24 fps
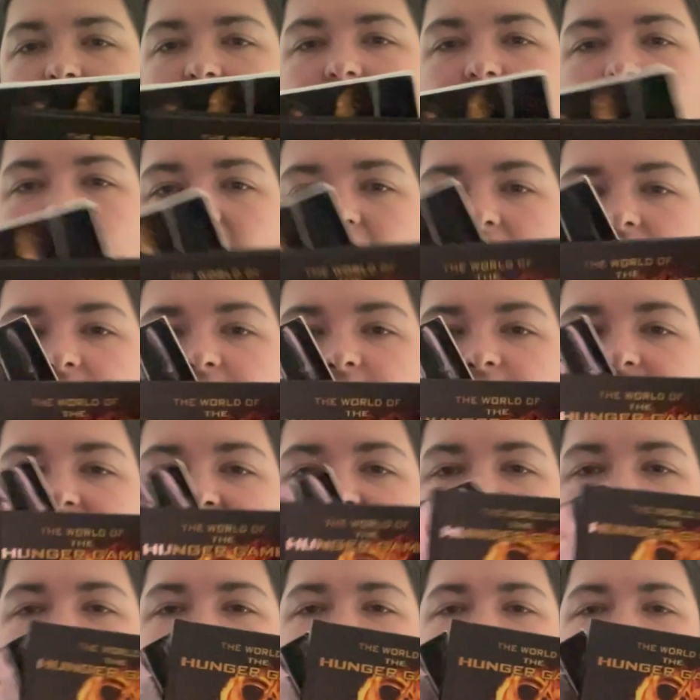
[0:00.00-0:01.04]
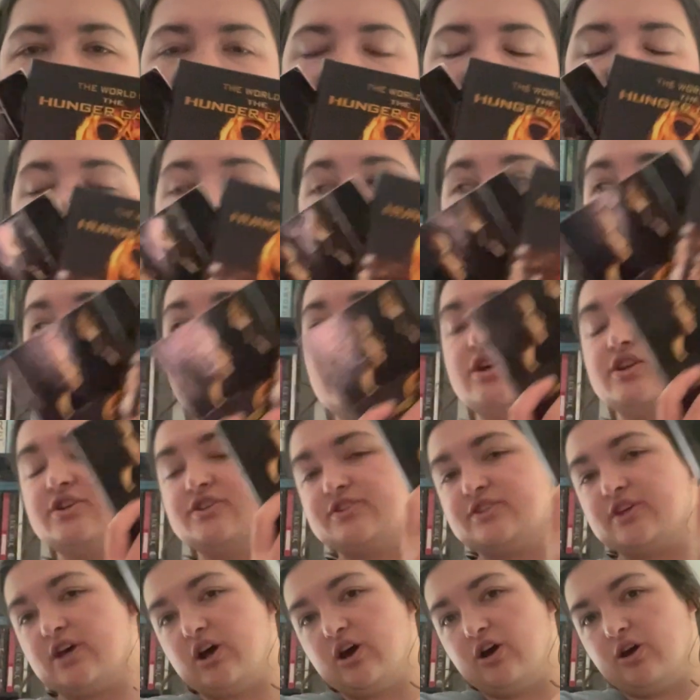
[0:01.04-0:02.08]
Hunger Games.
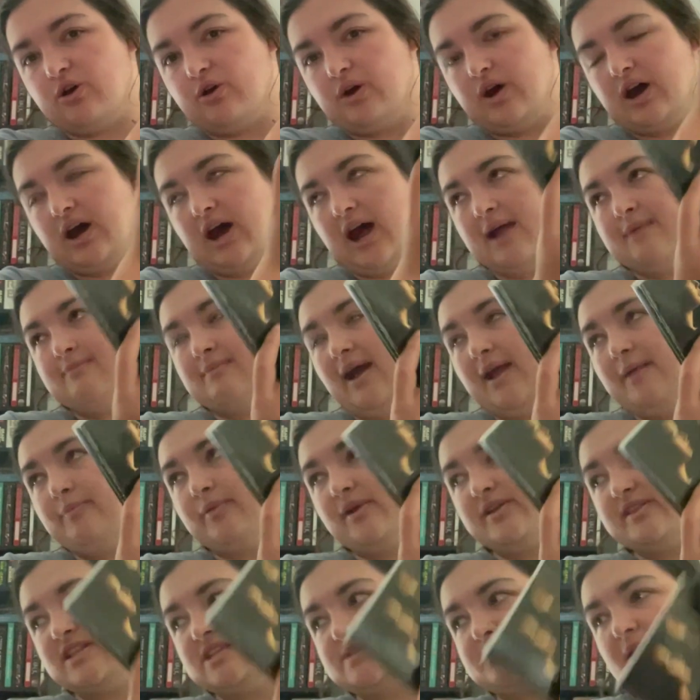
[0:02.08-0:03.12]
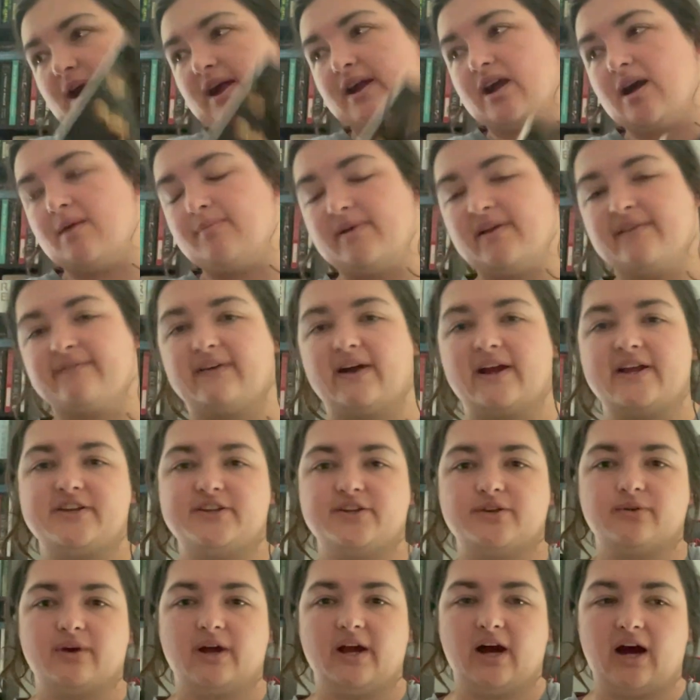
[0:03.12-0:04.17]
So I might bring these back up if I
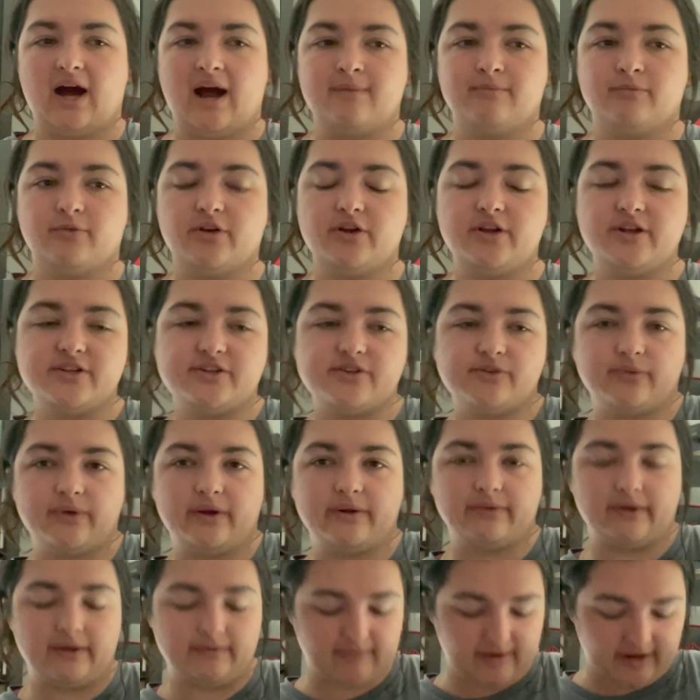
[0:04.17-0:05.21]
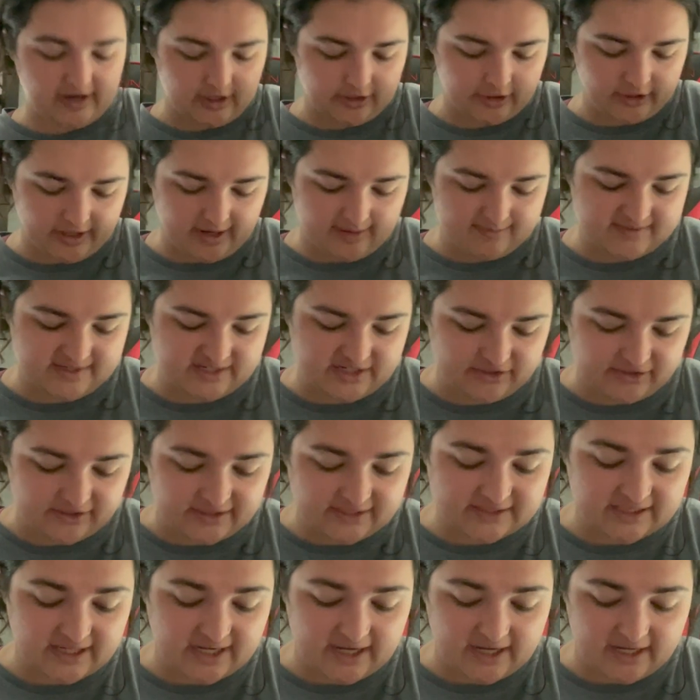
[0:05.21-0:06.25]
do. I'm going to reread my Hunger Games
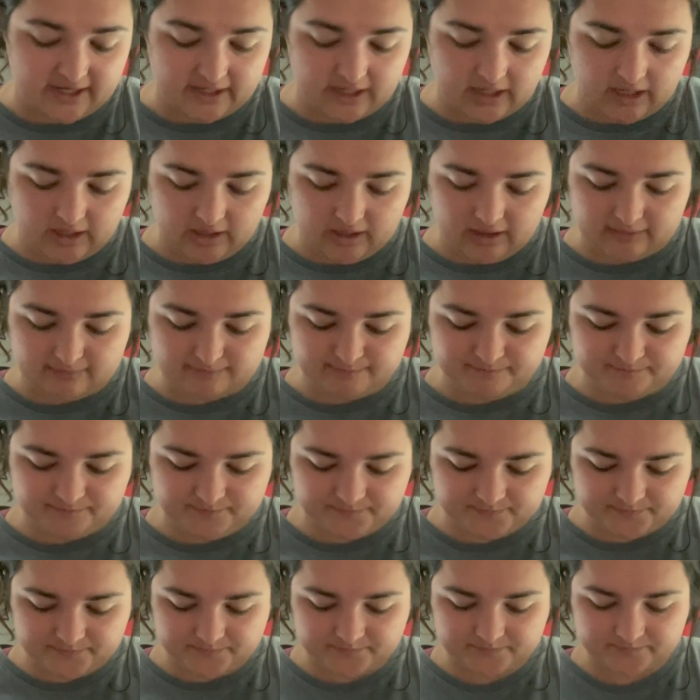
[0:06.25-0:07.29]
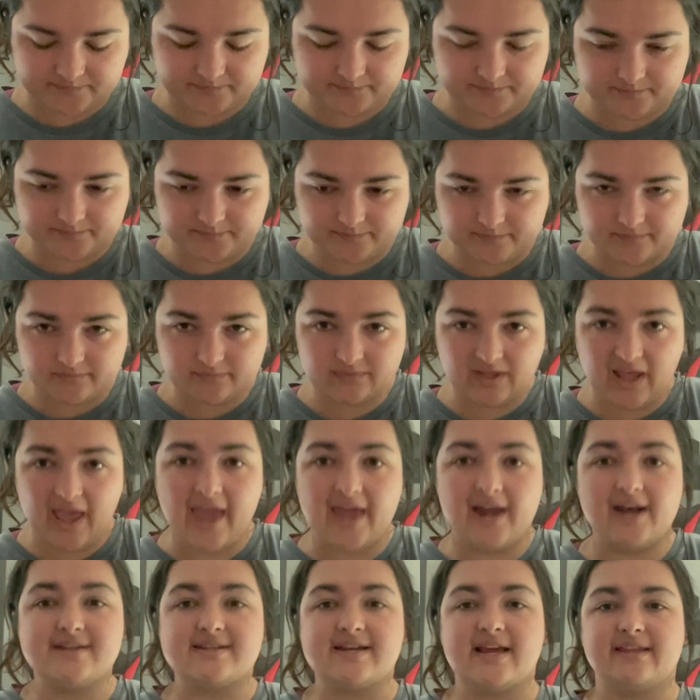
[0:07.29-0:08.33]
series and
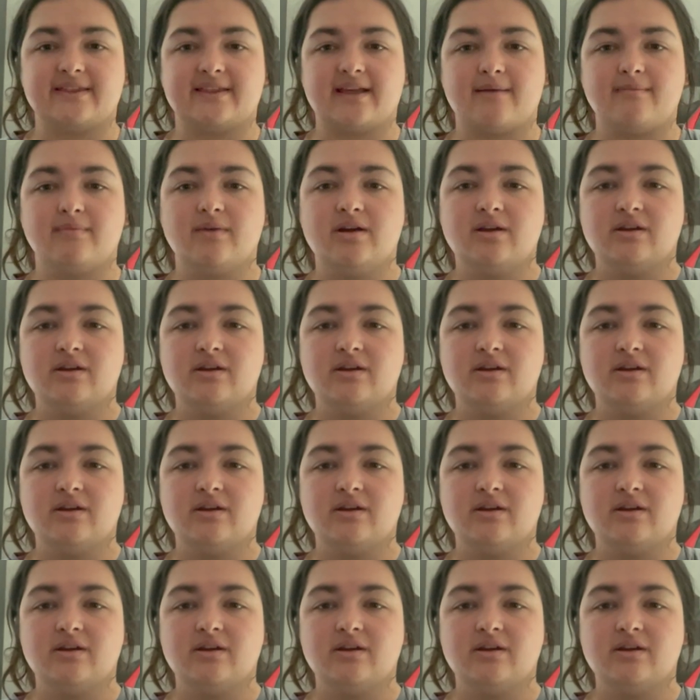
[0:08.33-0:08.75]
annotate them.